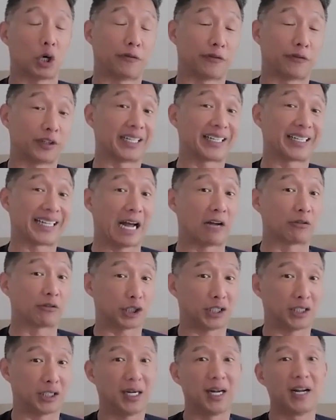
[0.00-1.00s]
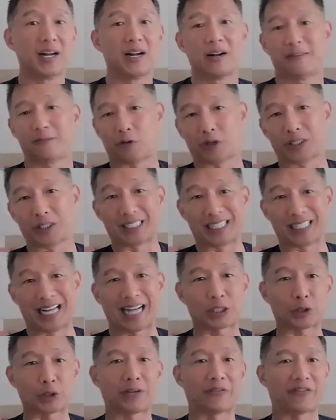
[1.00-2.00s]
over the counter for
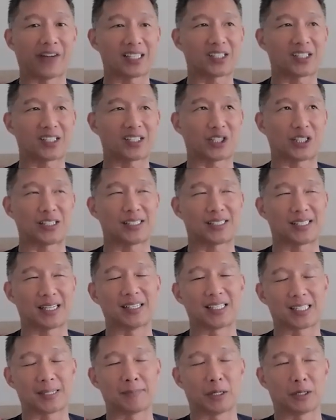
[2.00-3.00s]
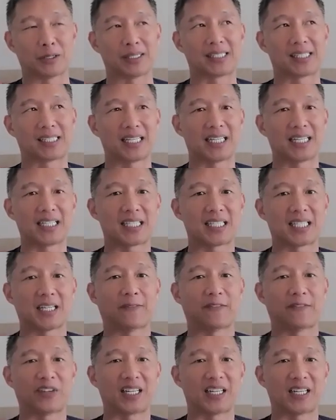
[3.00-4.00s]
international investors, and the symbol is
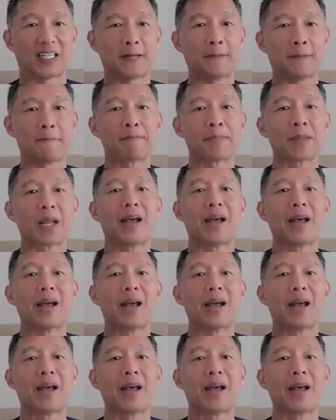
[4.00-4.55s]
CTVFF.